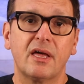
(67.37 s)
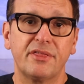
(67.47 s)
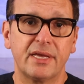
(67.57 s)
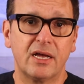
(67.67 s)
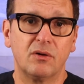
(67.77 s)

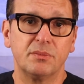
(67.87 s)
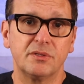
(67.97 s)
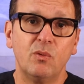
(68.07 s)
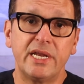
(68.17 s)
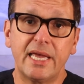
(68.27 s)
nothing
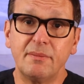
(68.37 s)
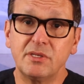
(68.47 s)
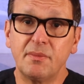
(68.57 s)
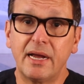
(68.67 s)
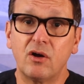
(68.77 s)
helped. When he came
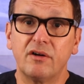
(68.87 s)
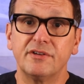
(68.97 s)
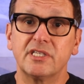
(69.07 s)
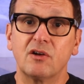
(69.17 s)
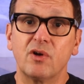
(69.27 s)
to my
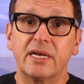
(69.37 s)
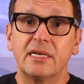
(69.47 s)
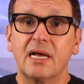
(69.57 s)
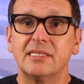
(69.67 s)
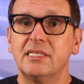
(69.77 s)
office, I
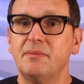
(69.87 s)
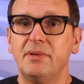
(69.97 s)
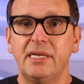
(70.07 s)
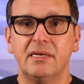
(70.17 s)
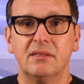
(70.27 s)
recognized it
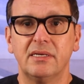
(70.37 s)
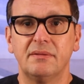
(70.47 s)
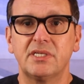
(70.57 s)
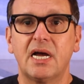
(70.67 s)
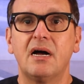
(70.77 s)
immediately.
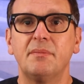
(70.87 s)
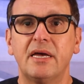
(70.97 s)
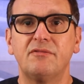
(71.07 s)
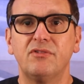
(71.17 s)
Tom had